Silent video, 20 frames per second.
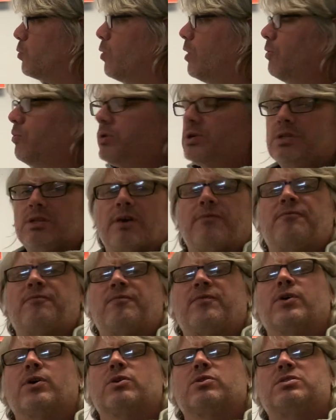What was the
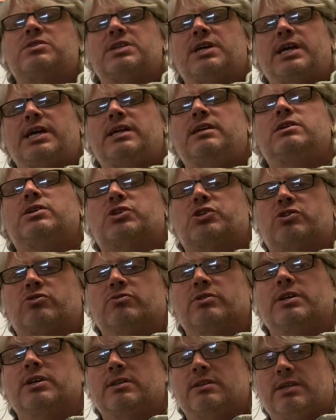first
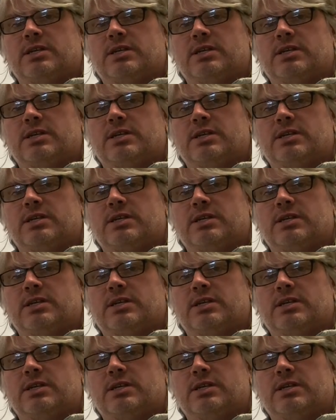industry